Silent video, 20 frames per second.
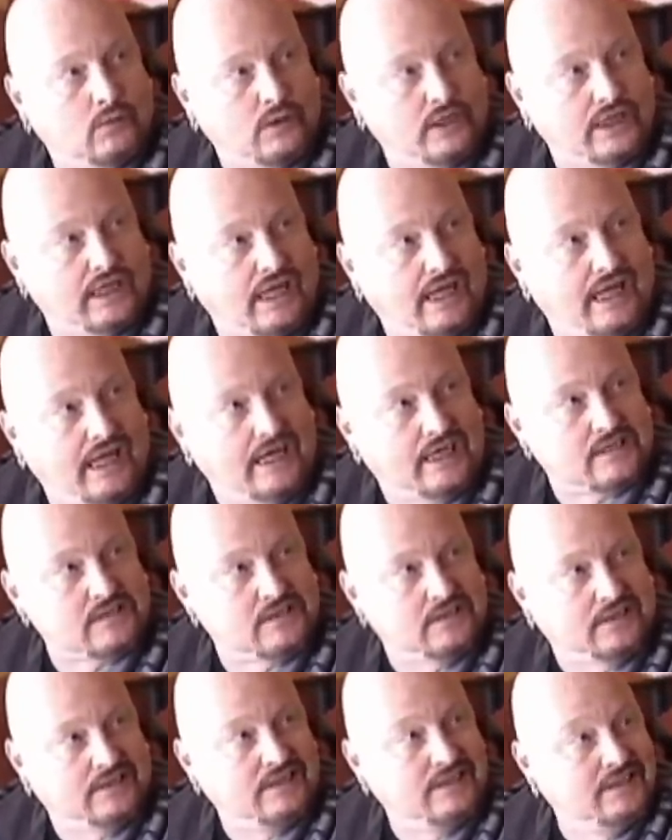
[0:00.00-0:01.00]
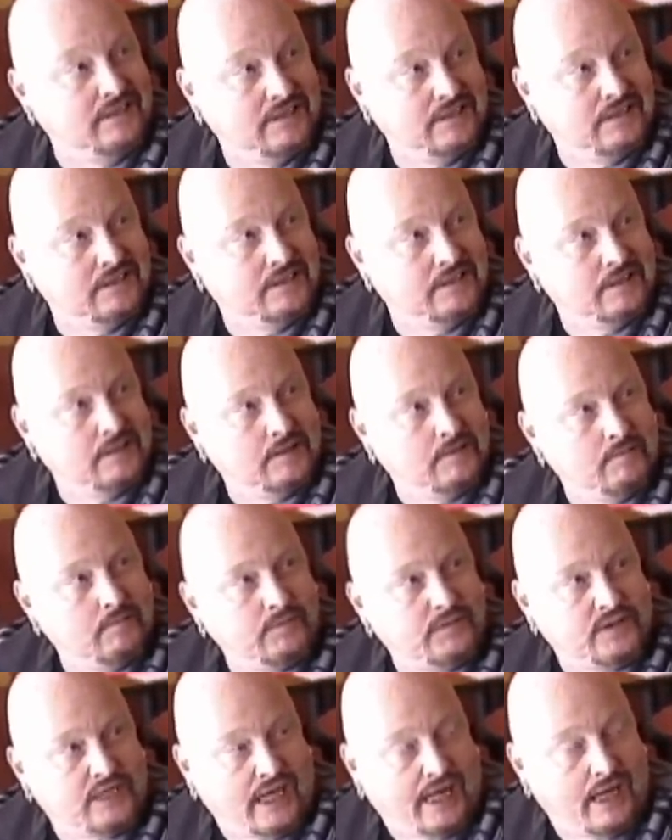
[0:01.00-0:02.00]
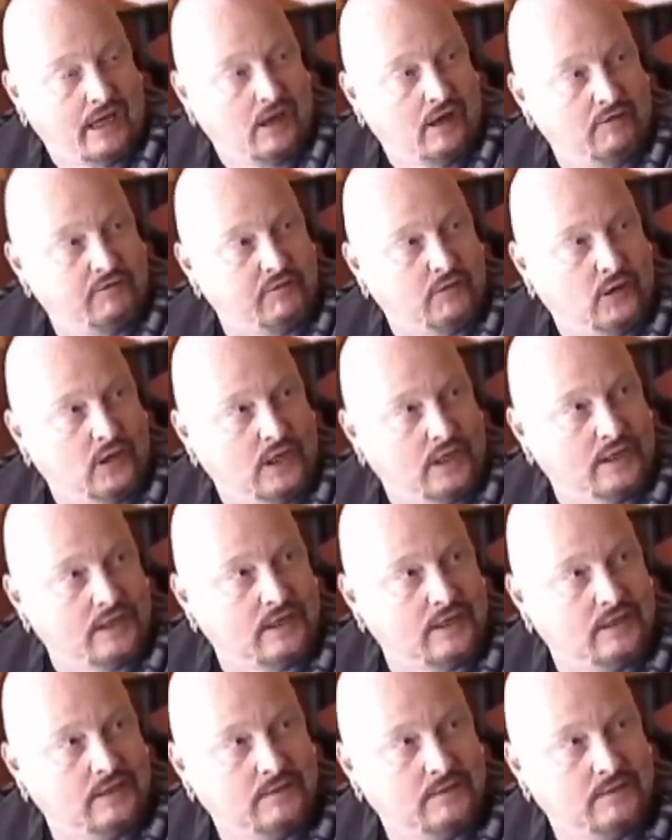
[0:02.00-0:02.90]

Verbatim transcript: relaxing. Yeah. Day off work.